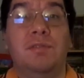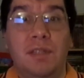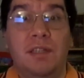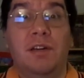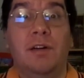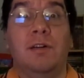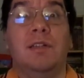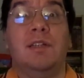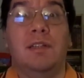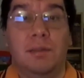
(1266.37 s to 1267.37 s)

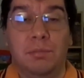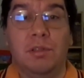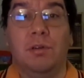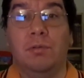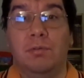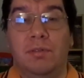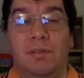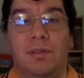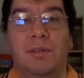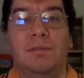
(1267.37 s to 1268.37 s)
Flintheart Glomgold,
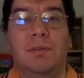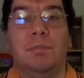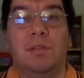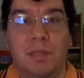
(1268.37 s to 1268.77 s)
from